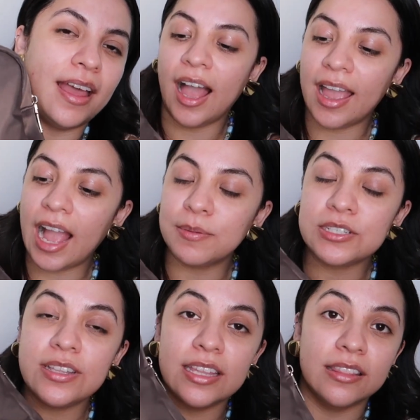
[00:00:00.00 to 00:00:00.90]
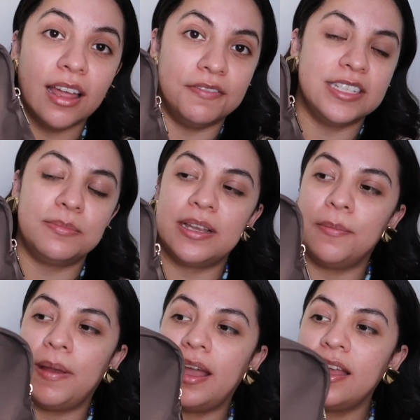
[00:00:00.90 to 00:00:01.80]
I absolutely love this
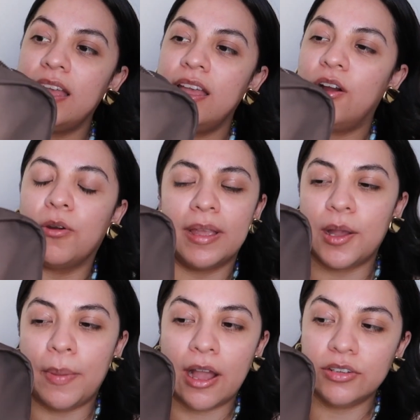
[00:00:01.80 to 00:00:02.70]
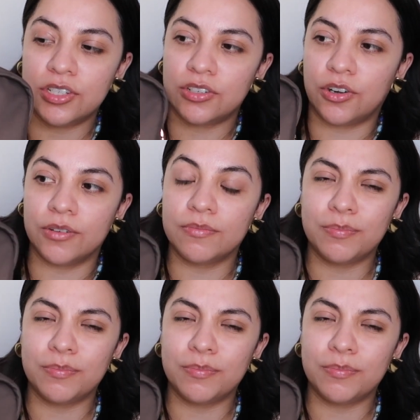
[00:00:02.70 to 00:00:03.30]
makeup bag, or makeup pouch, or